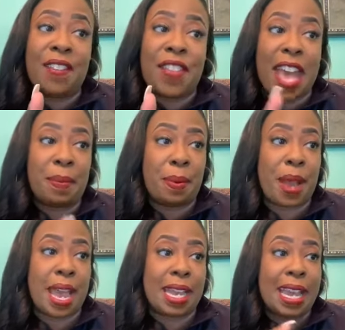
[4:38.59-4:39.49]
They
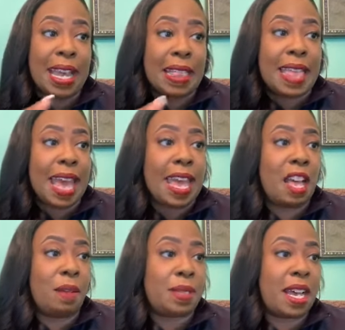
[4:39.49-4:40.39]
prayed. They
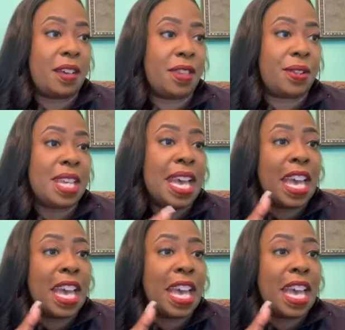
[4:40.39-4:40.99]
helped others.